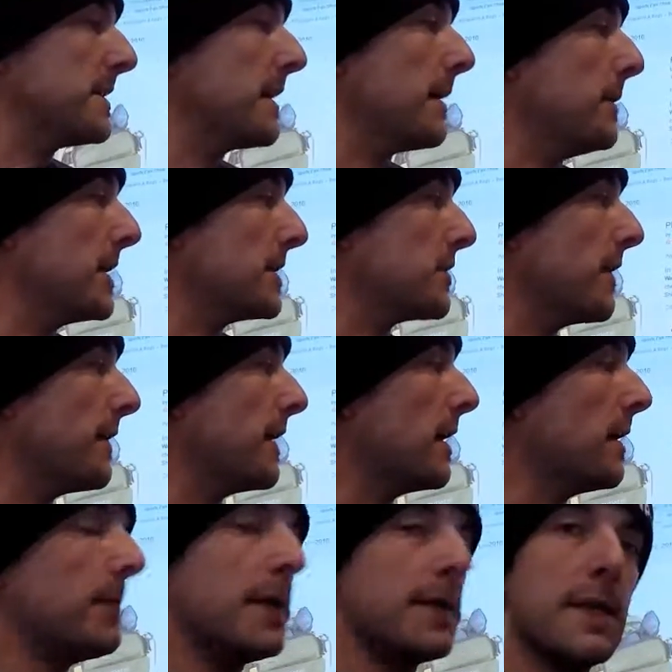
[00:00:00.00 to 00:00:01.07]
not seeing a picture
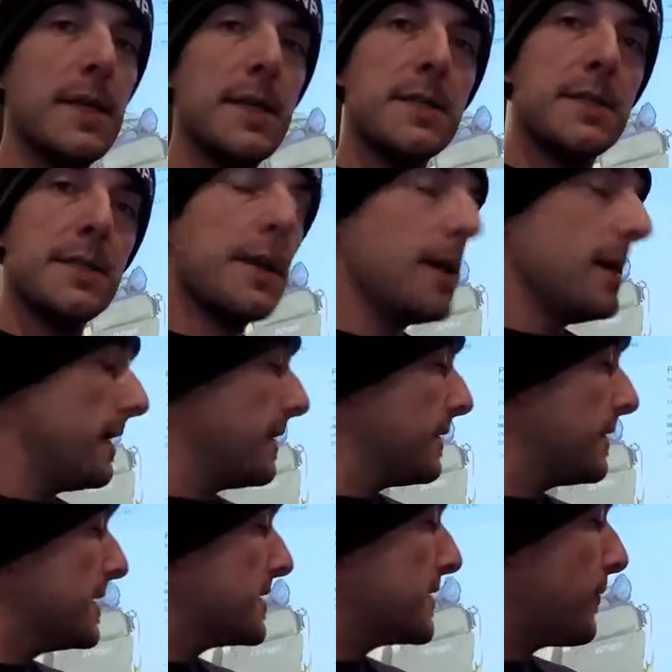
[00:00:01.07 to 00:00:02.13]
on there, but this
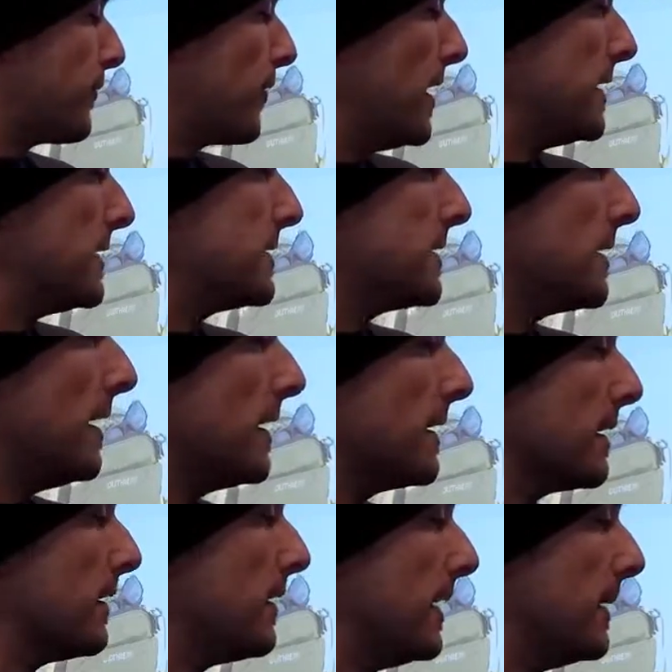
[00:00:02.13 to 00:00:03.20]
front
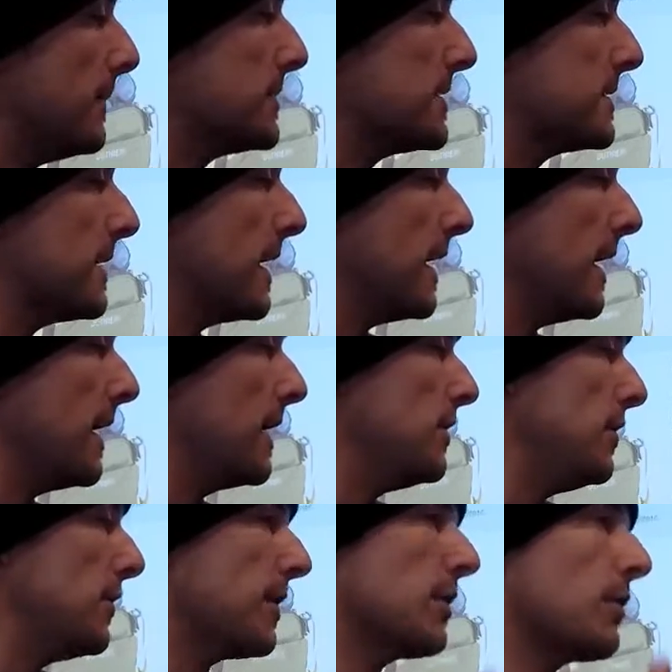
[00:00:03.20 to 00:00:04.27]
unclips
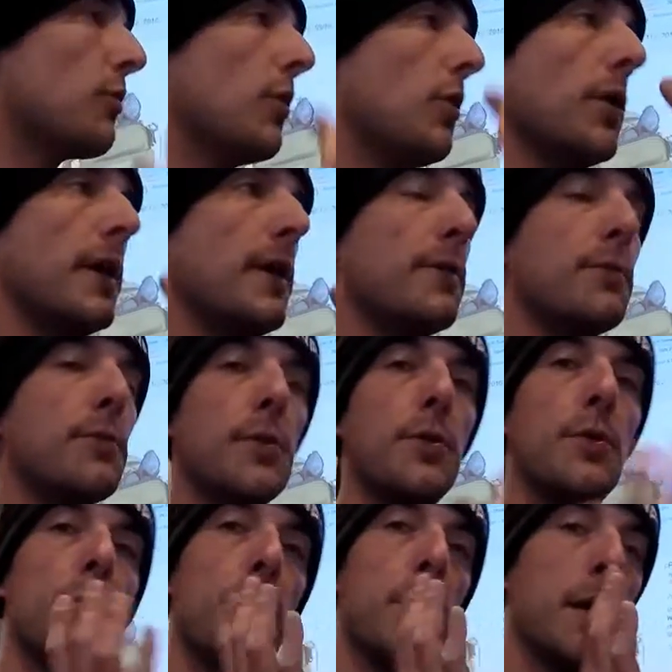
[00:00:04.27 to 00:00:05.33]
and you can roll it
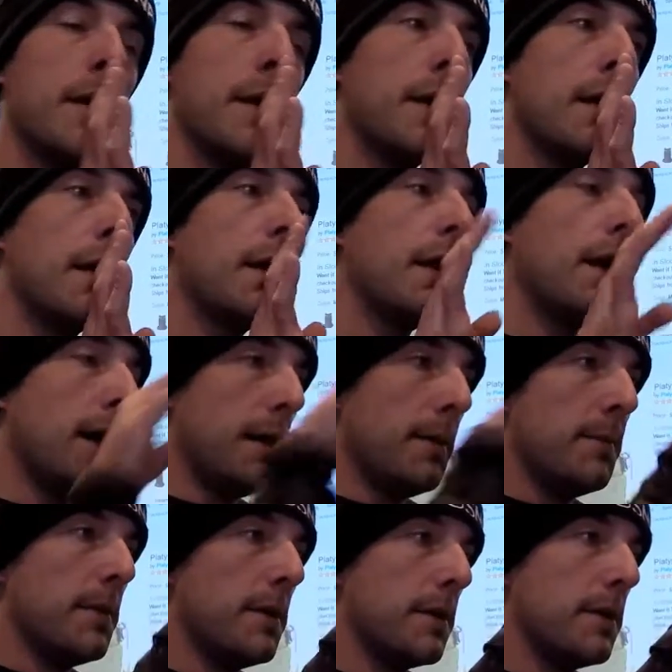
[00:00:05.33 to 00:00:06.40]
through
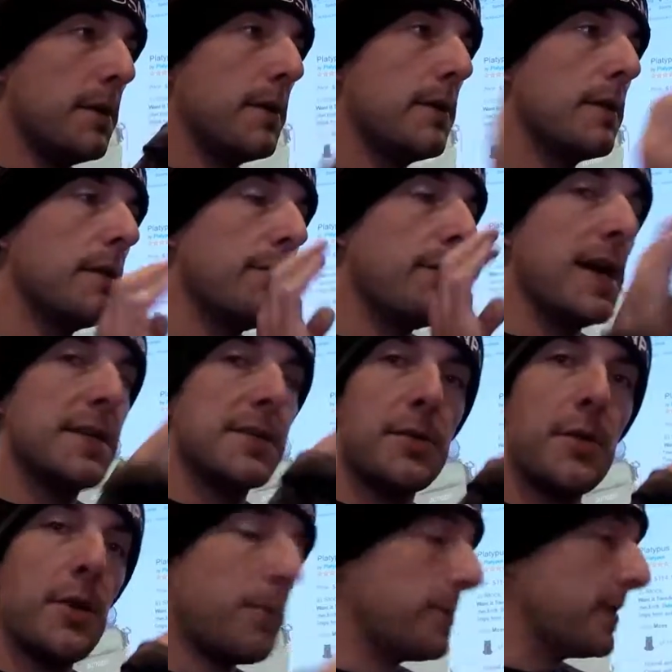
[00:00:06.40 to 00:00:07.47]
the
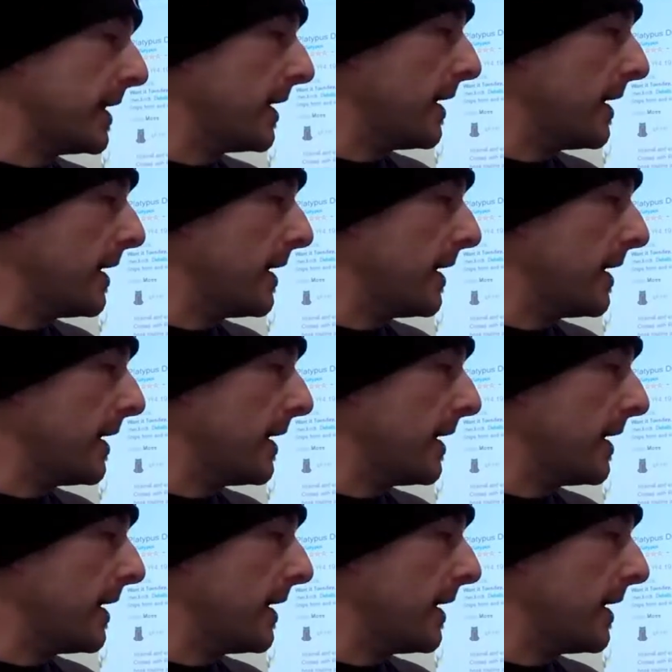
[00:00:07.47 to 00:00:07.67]
visor